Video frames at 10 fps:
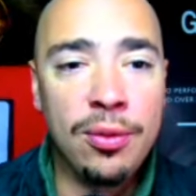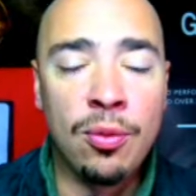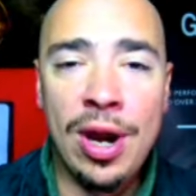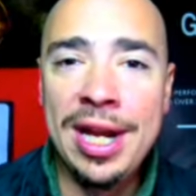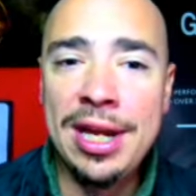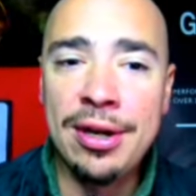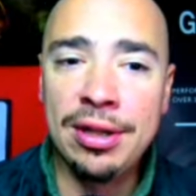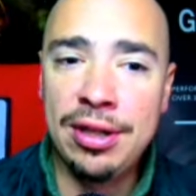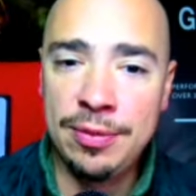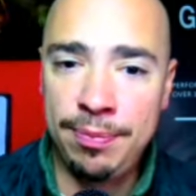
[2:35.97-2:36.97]
Right here
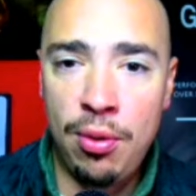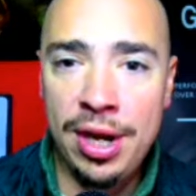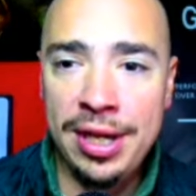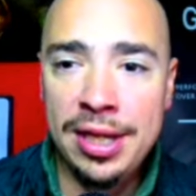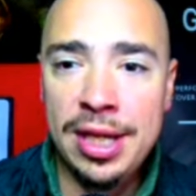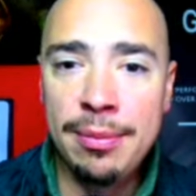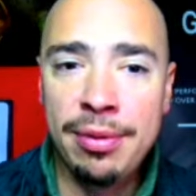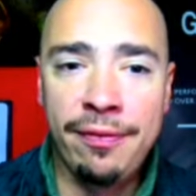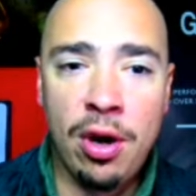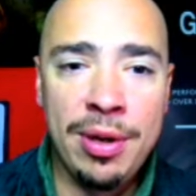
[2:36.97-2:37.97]
at this point
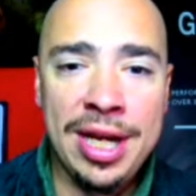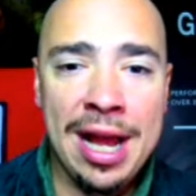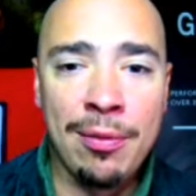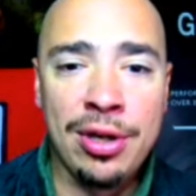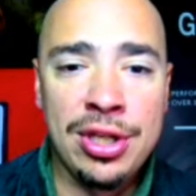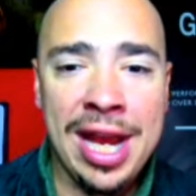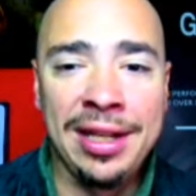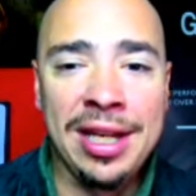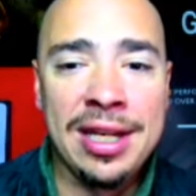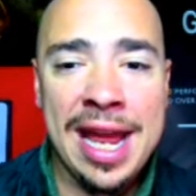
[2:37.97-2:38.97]
before we got rejected.